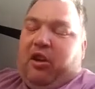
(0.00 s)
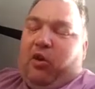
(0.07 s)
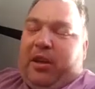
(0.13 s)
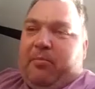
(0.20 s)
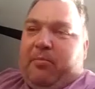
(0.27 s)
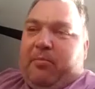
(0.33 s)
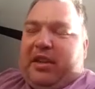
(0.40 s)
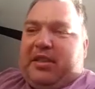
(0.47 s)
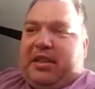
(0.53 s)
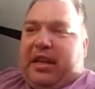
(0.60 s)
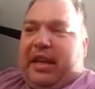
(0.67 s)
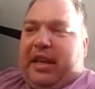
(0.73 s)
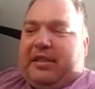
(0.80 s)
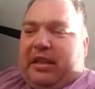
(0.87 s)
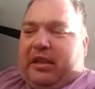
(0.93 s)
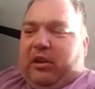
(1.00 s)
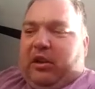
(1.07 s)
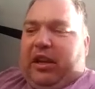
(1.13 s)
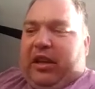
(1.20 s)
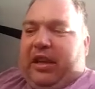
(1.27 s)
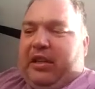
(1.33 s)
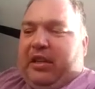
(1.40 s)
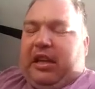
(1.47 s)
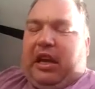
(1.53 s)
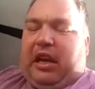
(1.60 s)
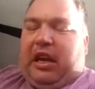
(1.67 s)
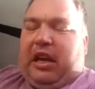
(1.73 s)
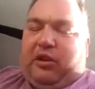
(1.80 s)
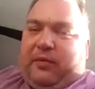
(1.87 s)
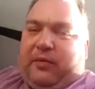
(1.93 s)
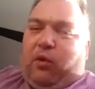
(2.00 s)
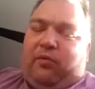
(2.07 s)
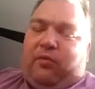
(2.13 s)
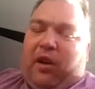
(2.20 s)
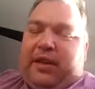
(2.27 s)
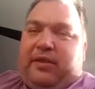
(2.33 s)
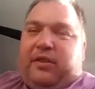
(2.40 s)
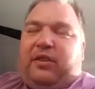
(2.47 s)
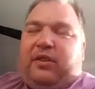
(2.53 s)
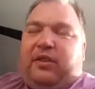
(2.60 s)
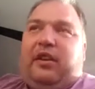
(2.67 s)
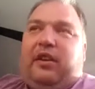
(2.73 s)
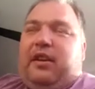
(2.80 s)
or he might stay in a class 4 race.